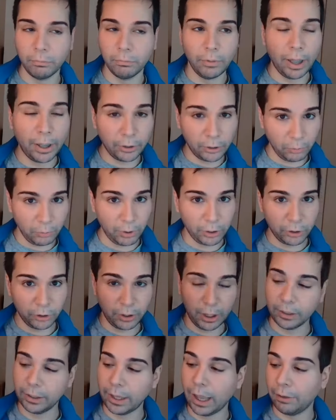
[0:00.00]
intuition
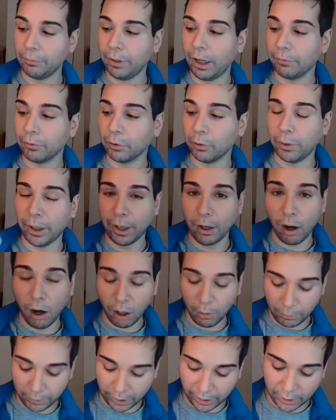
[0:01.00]
instead. We have create
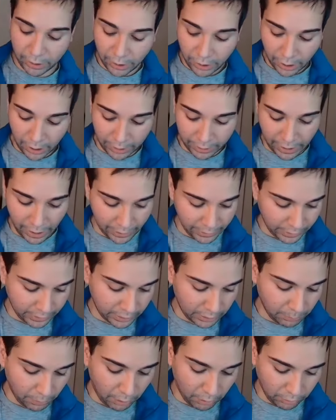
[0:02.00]
harmony. And again, this
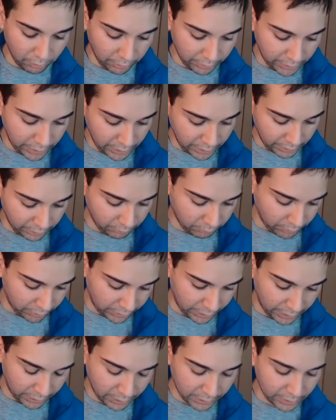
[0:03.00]
is about healing
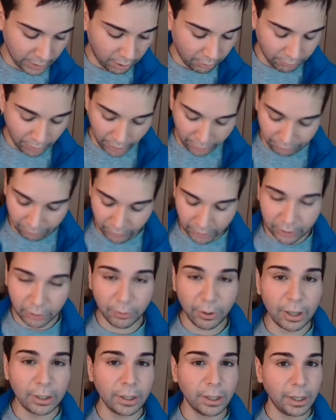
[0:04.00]
within the self. I feel like there
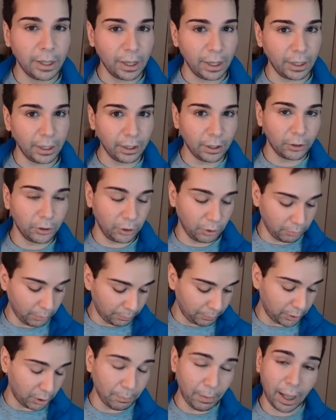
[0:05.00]
is a healing issue.
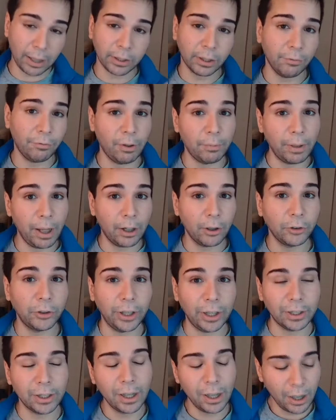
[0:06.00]
Maybe your masculine feminine
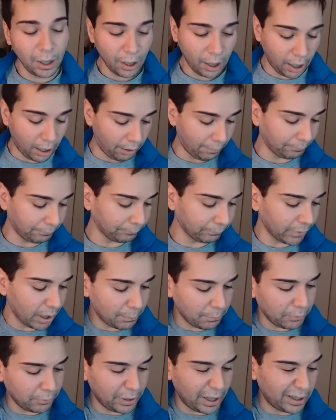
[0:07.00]
energies. I
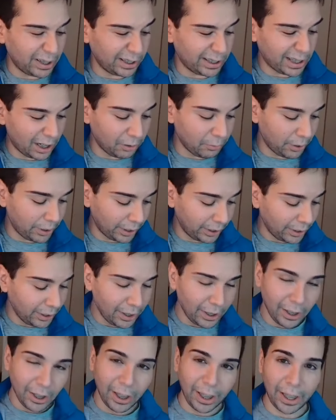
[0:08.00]
remember when I did that already,
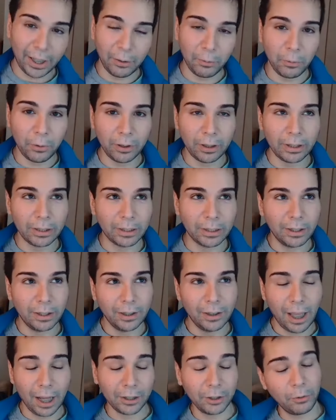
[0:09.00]
it was
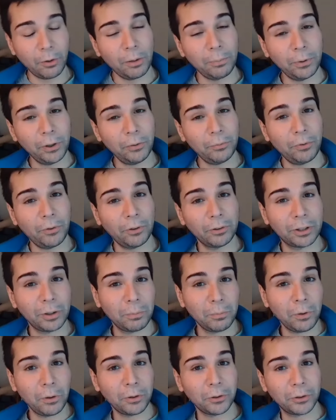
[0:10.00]
actually quite beautiful to
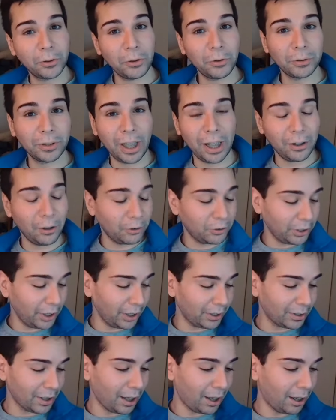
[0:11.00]
merge those
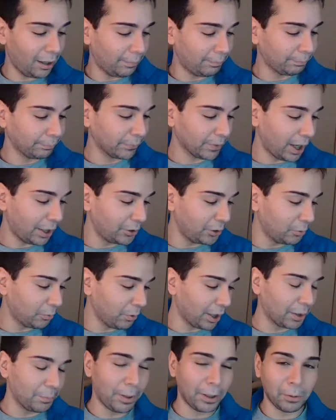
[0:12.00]
energies. I do
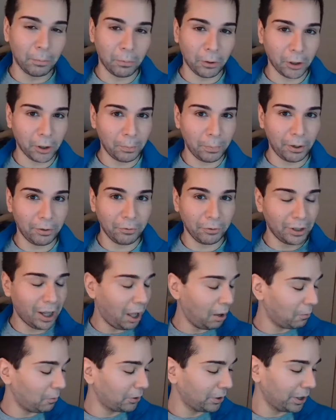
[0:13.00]
recommend a Merkaba for
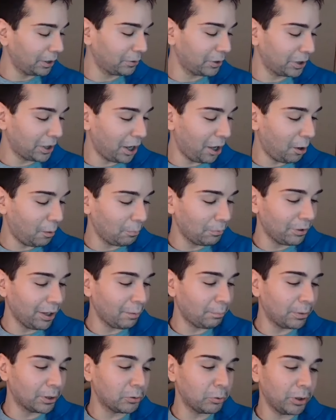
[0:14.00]
that one. It did help. We have
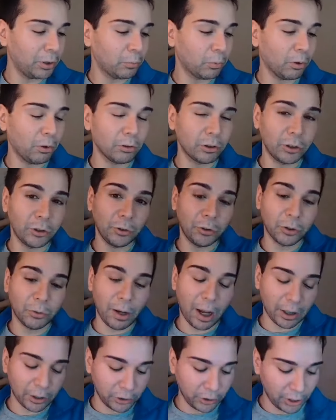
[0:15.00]
between worlds, new
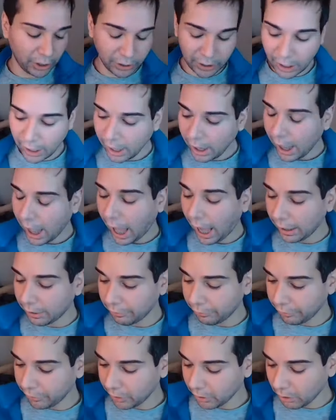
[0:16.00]
directions. I
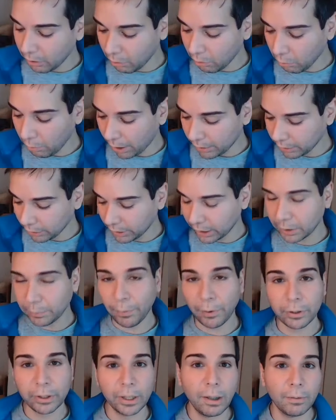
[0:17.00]
feel whether this
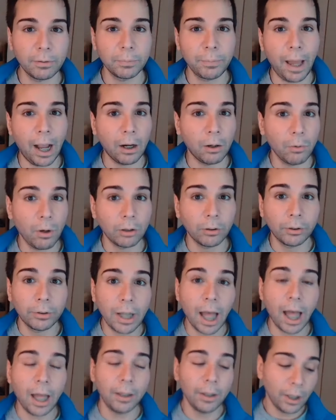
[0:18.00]
person comes back around or
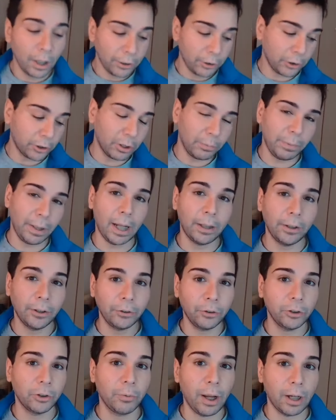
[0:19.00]
not, you should be heading a new
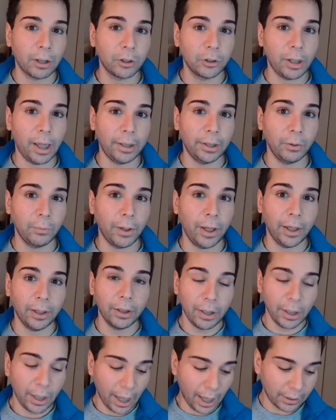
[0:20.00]
direction anyway.
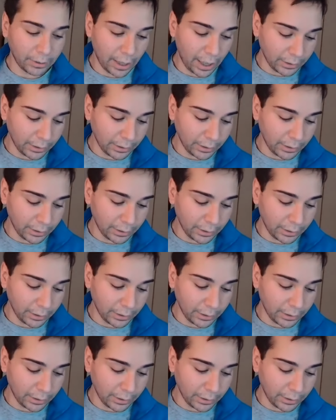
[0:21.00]
And